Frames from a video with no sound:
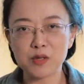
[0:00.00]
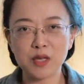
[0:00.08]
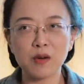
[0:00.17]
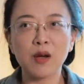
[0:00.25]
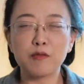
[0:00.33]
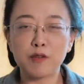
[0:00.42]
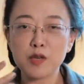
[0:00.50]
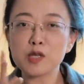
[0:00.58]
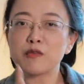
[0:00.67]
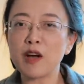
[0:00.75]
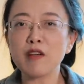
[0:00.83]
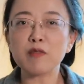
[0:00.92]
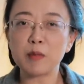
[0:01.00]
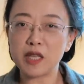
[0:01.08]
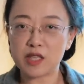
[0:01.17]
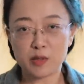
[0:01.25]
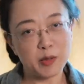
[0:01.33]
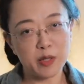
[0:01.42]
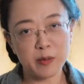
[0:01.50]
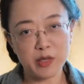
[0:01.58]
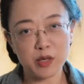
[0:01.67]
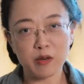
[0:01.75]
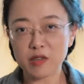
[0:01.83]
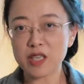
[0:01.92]
So first 5 minutes pretty
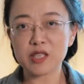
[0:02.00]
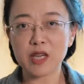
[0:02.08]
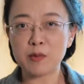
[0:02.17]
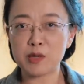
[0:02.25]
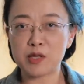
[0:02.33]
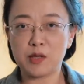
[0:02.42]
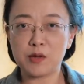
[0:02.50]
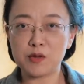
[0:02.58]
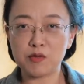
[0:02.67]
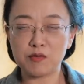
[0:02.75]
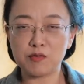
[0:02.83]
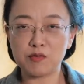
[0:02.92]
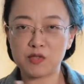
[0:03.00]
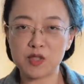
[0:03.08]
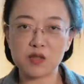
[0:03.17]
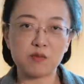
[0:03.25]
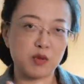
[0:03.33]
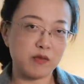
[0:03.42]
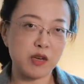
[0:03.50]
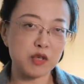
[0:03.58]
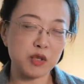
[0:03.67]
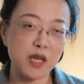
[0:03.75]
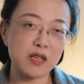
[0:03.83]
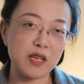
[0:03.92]
much of each episode doesn't
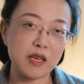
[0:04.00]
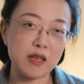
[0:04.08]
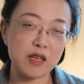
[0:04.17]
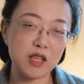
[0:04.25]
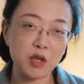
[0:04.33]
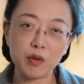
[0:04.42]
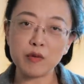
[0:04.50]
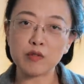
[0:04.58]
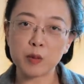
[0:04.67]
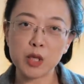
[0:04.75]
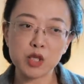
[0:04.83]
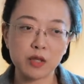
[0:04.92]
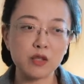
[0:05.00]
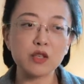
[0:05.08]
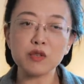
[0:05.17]
provide you any new information.